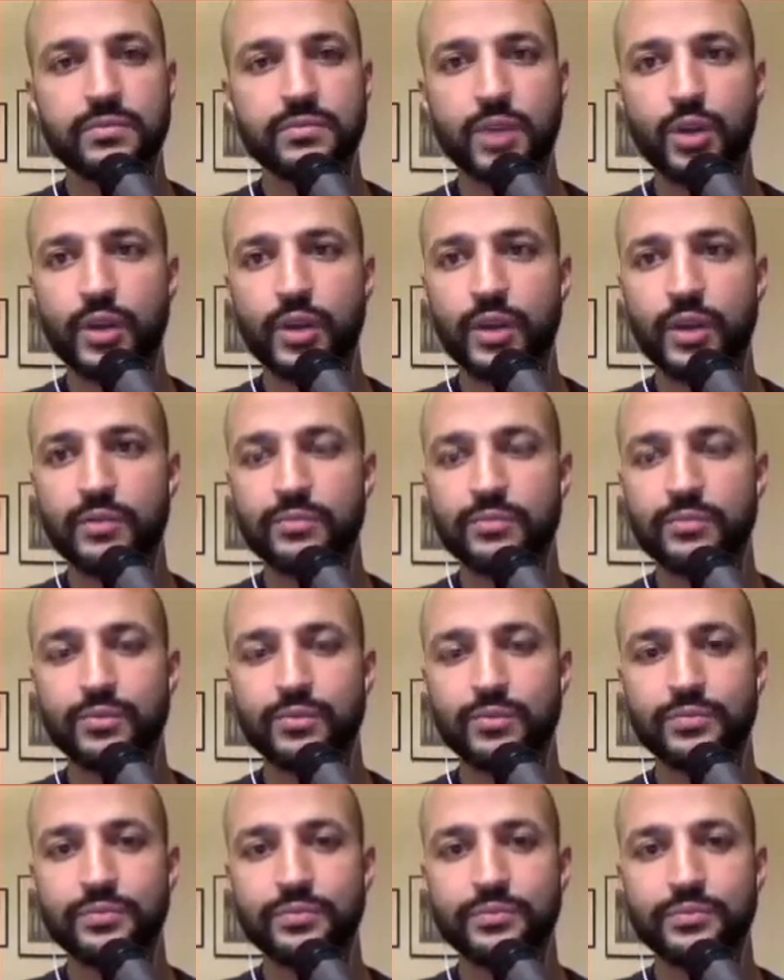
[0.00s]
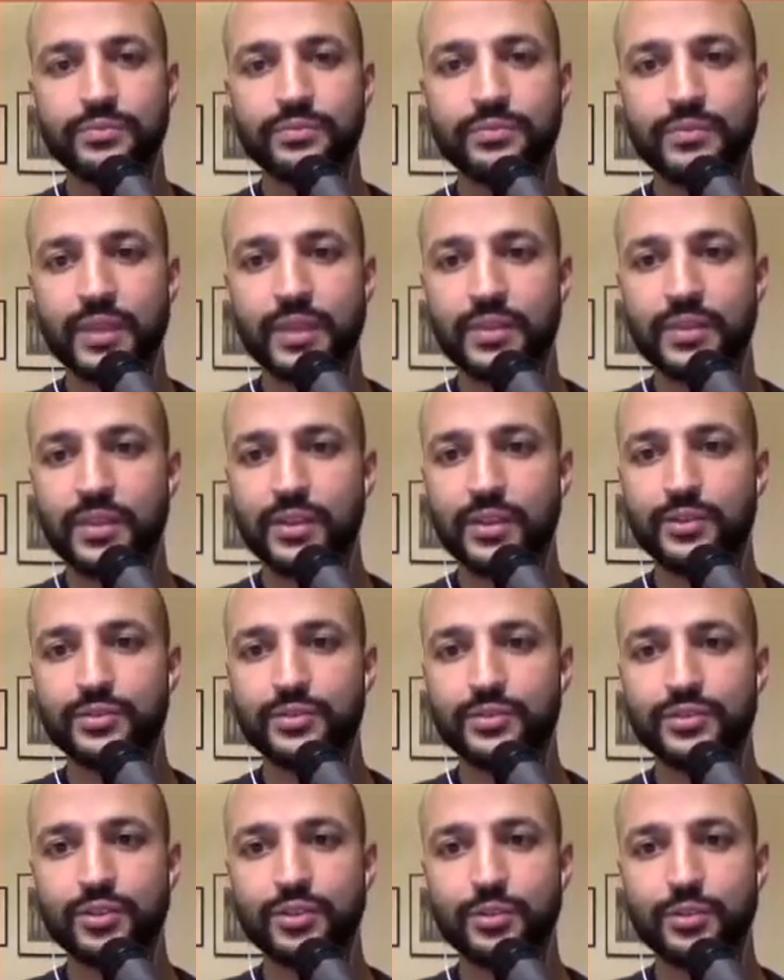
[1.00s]
Okay. Yeah, thank you for that question. Thank you
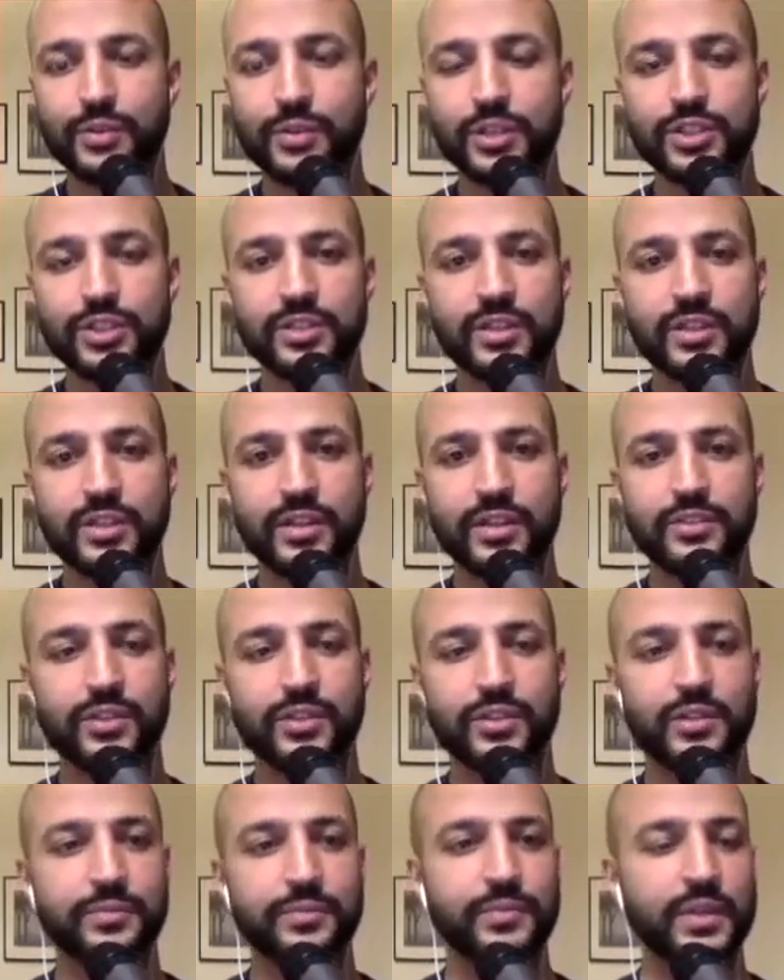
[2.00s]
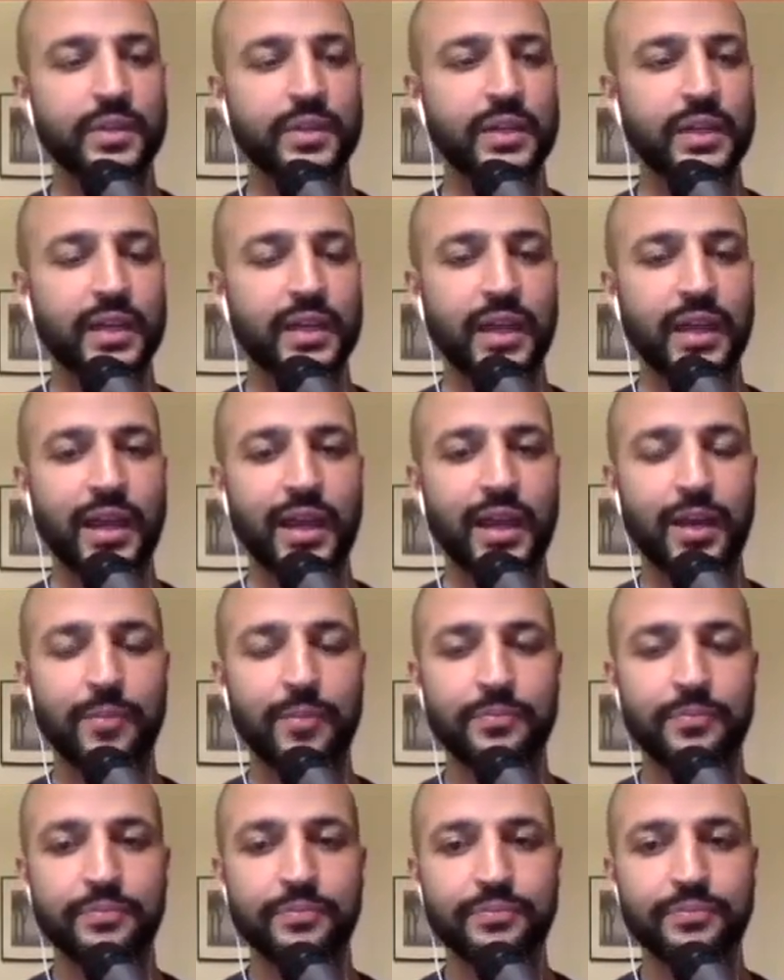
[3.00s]
so much. Thanks, Soha.
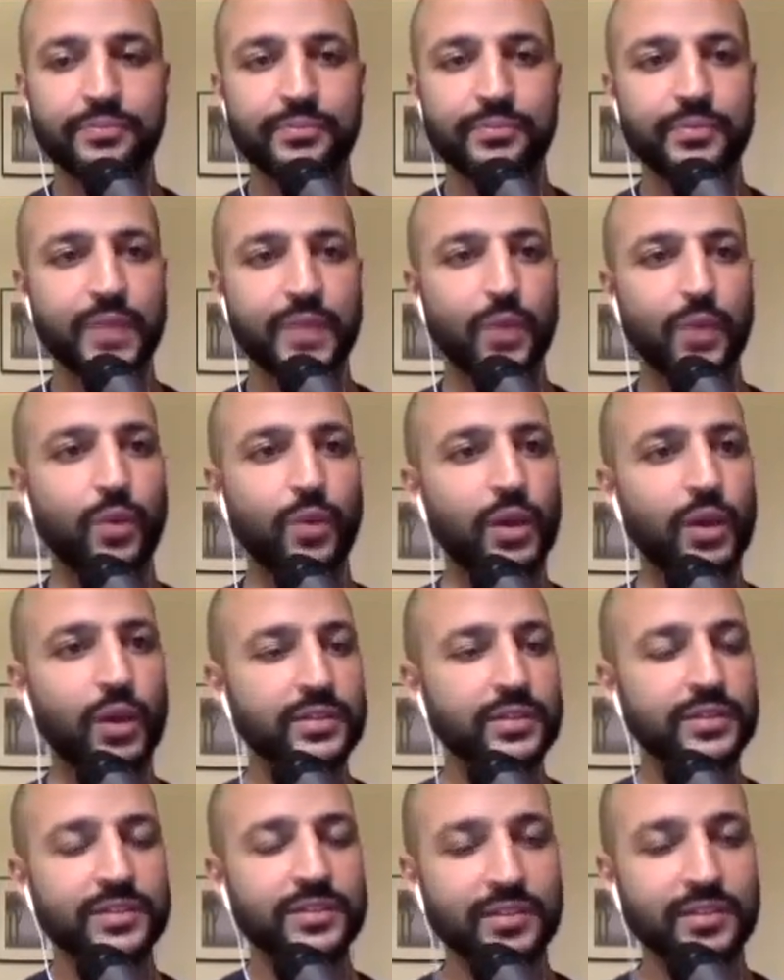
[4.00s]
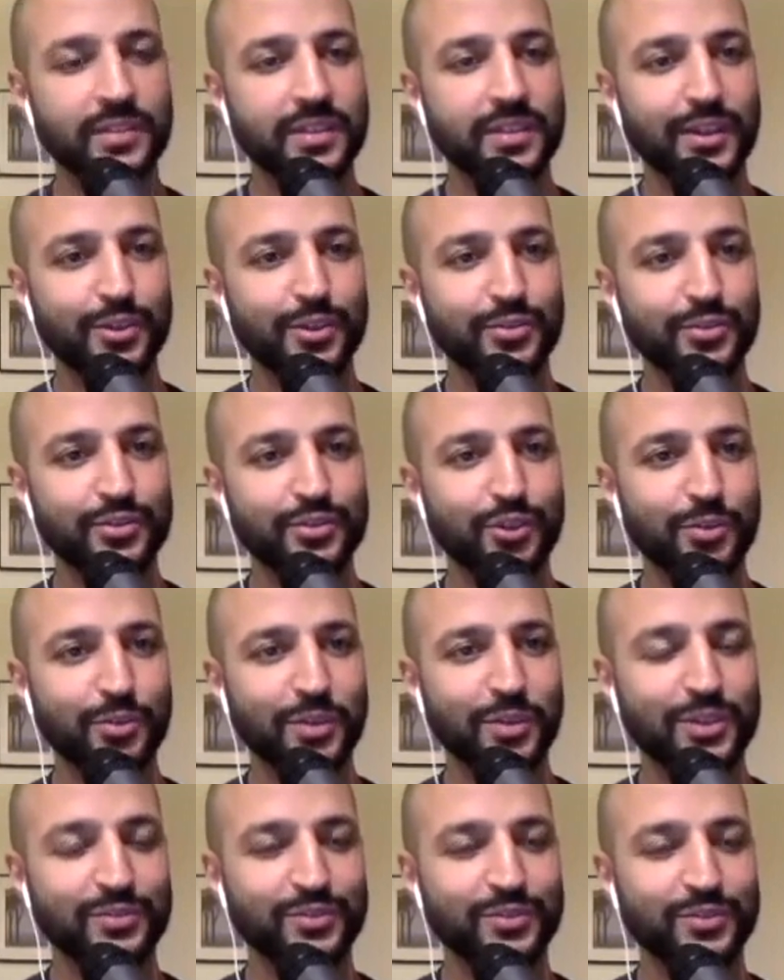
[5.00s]
Um, well, Nisa, thank you so
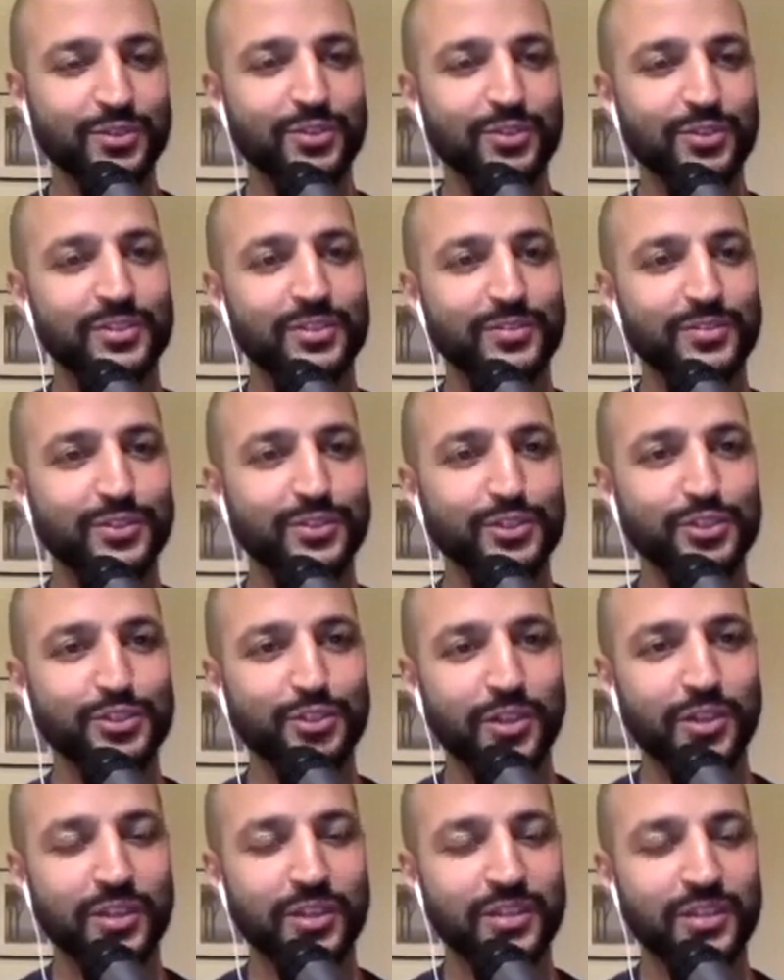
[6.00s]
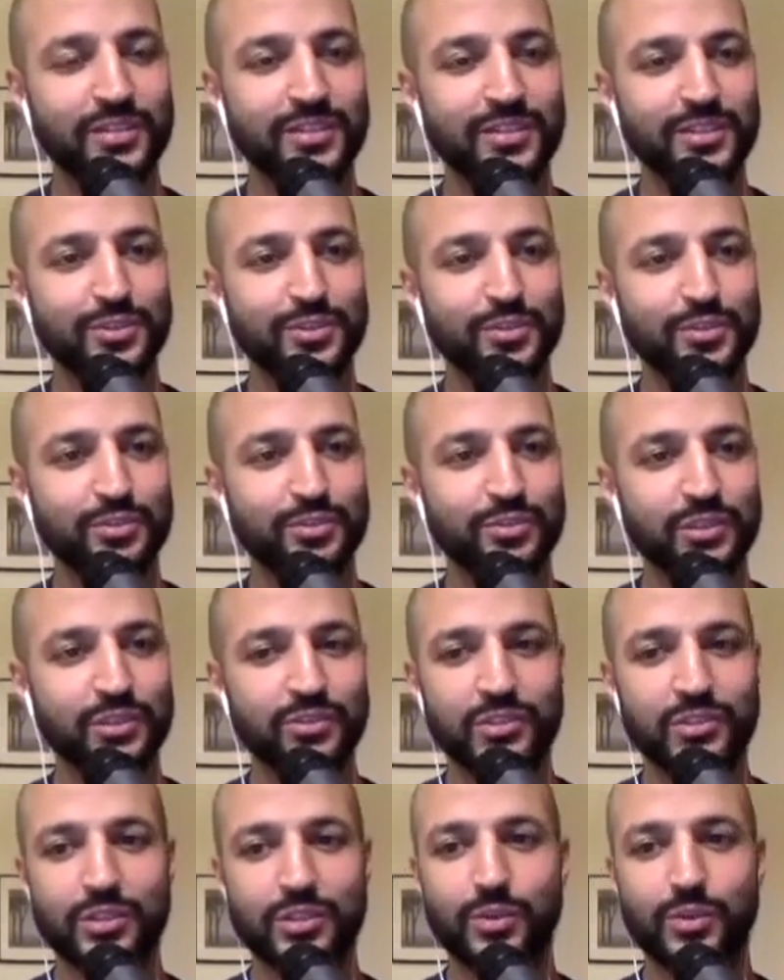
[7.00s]
much for for joining. This was really
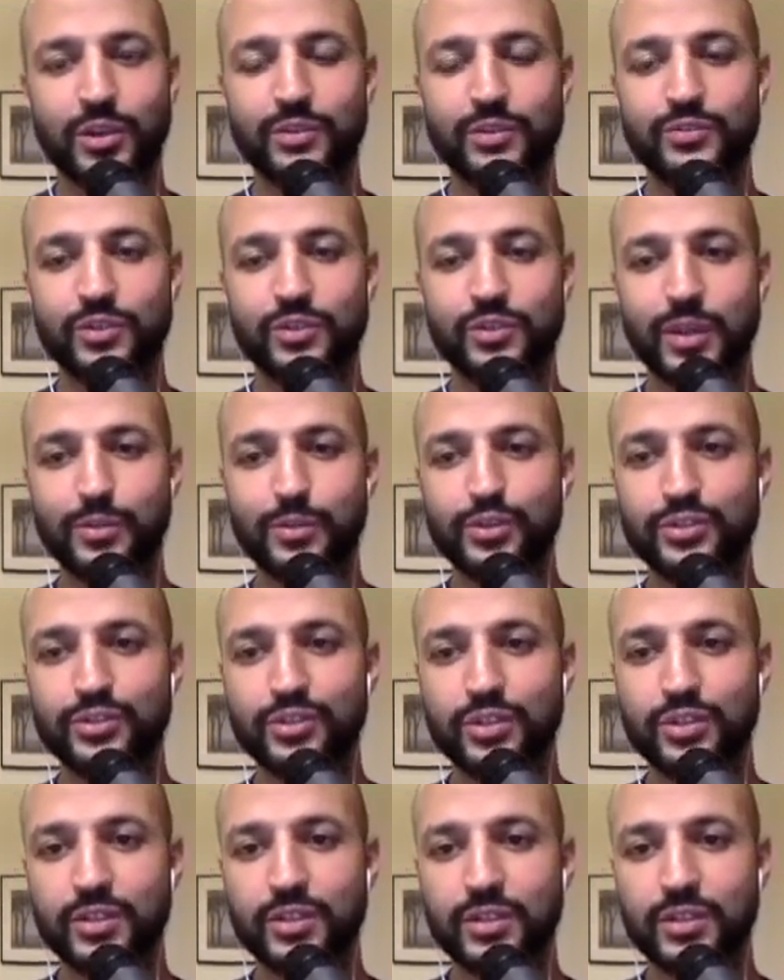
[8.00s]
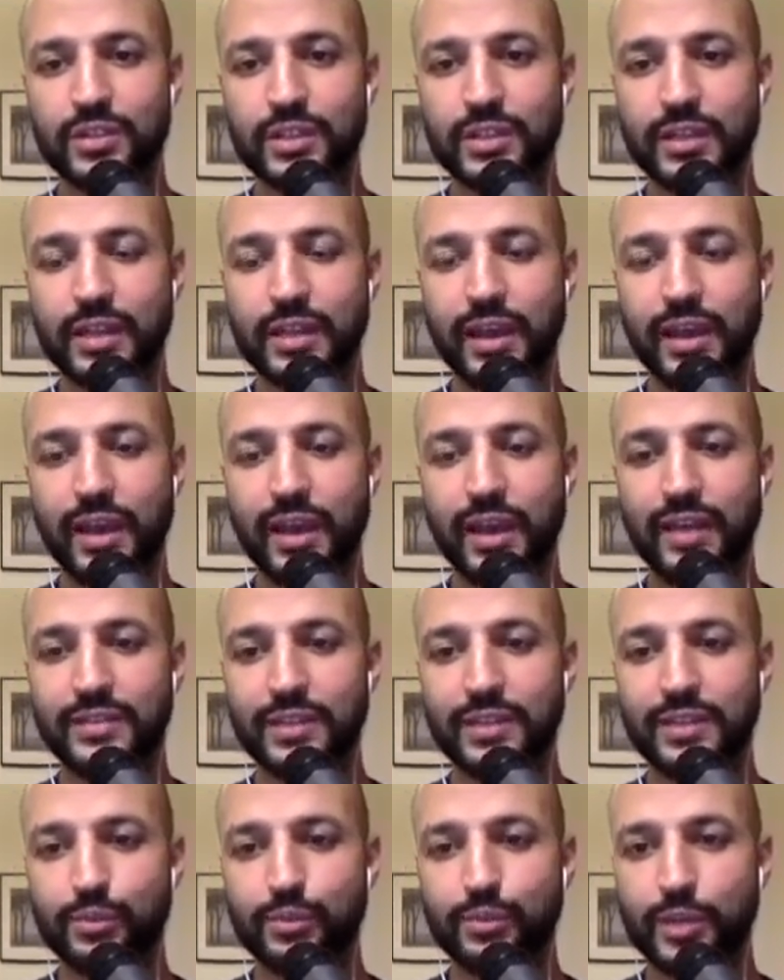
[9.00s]
really wonderful. I'm just gonna
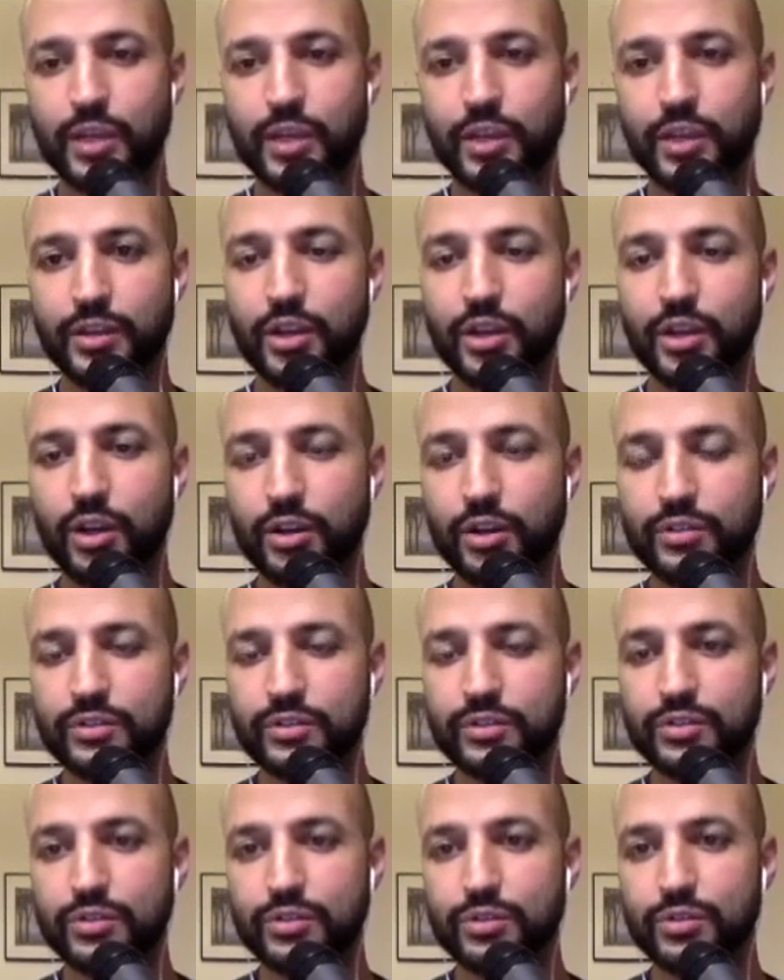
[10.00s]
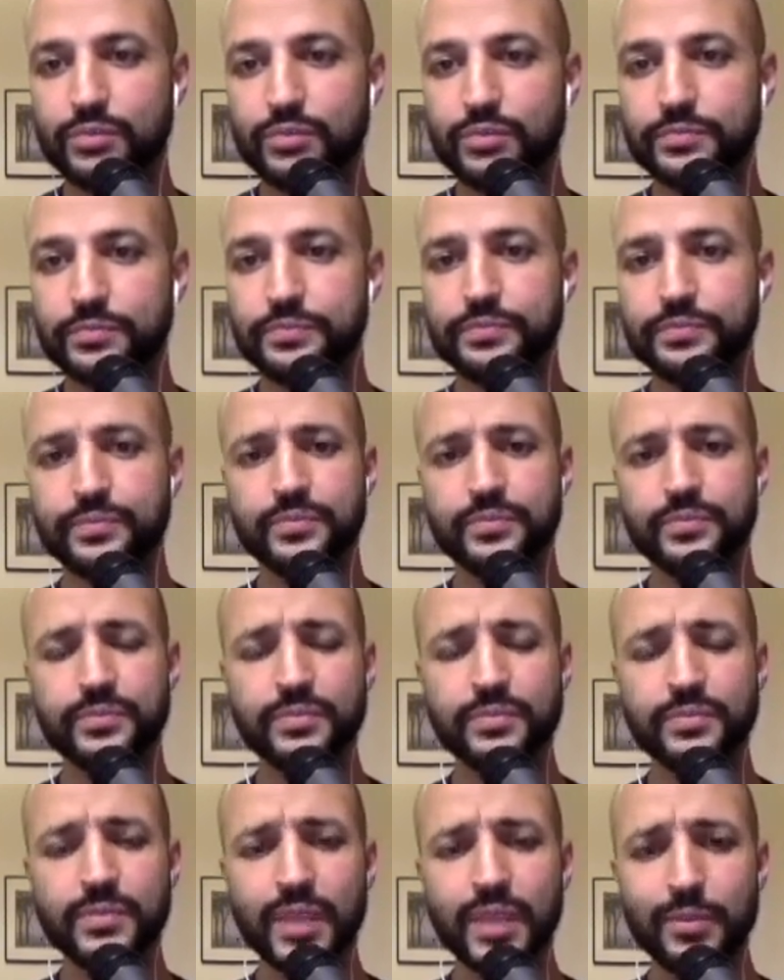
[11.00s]
ask everybody on the call to
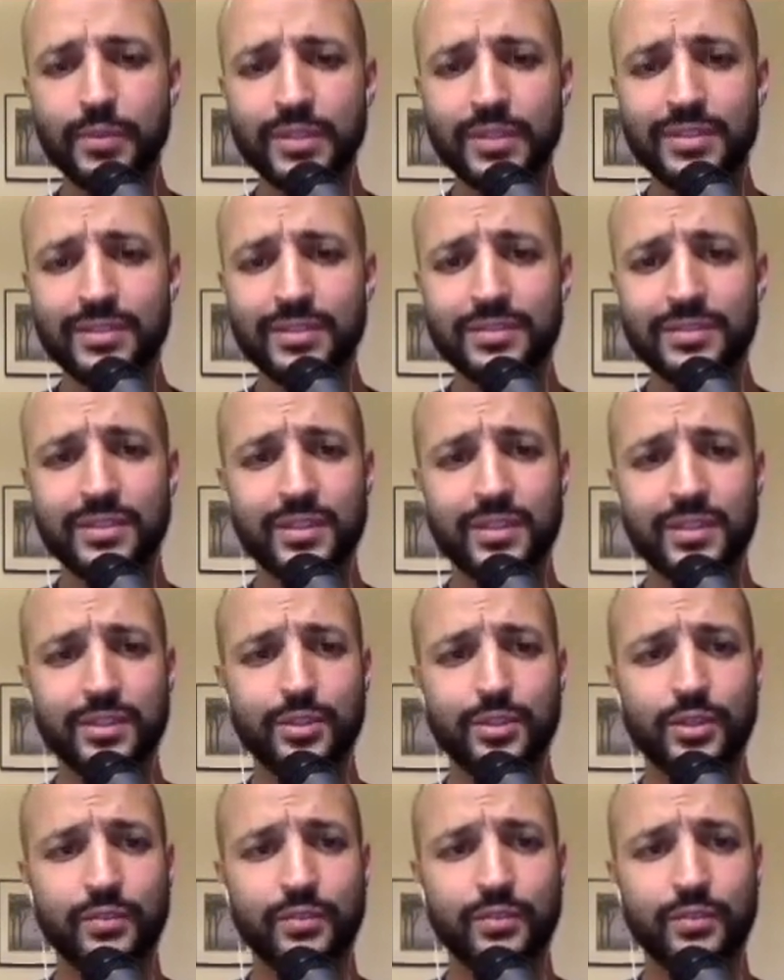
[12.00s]
please uh, you can